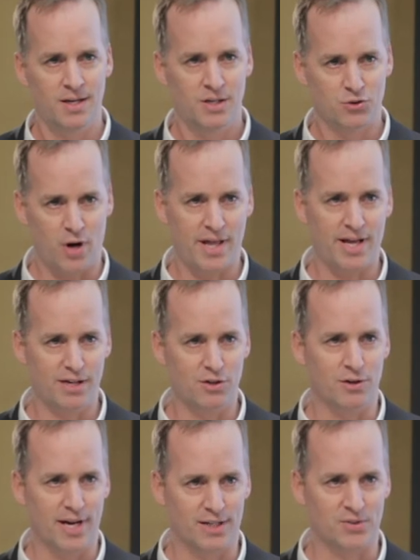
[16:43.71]
Try that at your
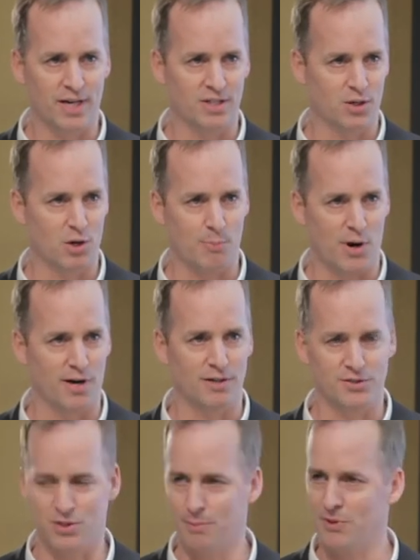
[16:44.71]
next like dinner party or
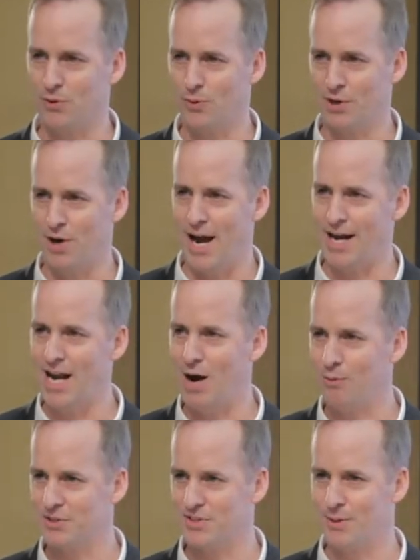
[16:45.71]
something when you're hanging out
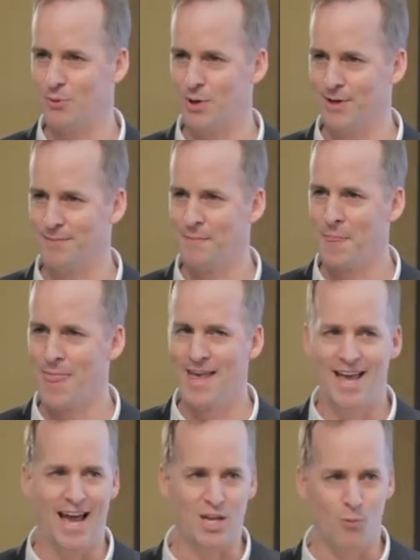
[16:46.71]
with someone
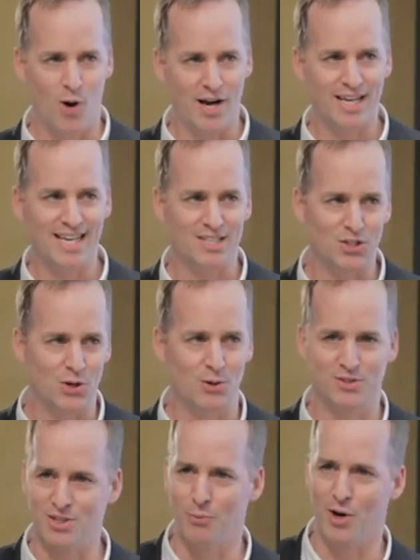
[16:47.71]
and you want to get to know
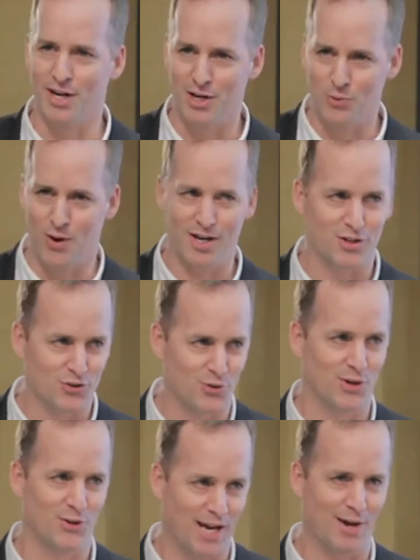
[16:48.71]
someone and you want to
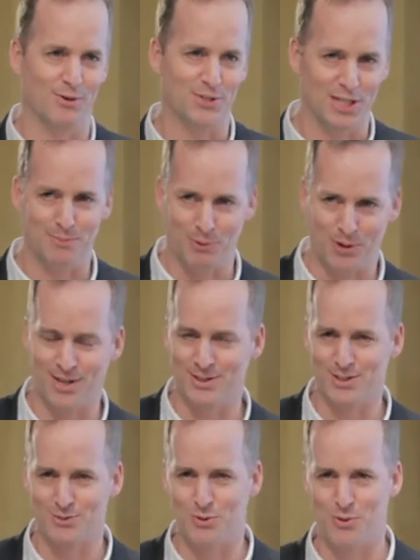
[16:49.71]
drill down deep. Okay,
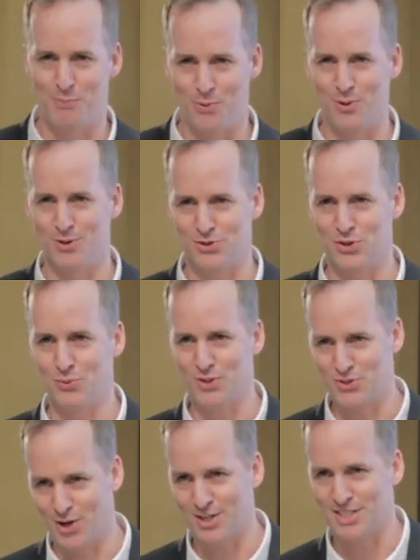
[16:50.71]
this is what reporters do. We
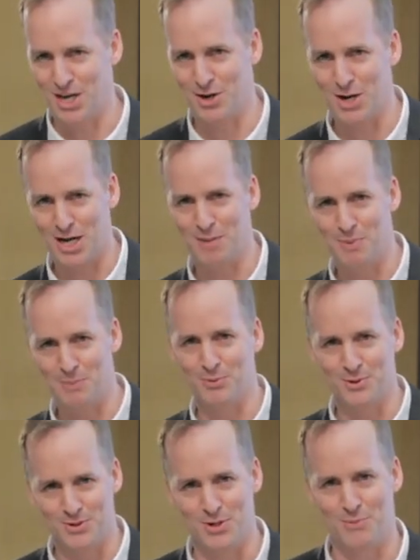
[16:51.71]
start interrogating people
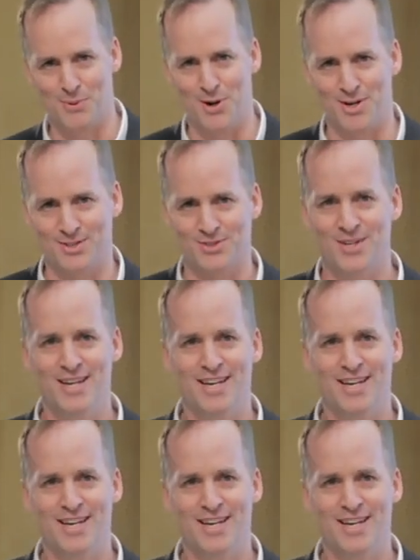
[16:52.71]
at dinner parties.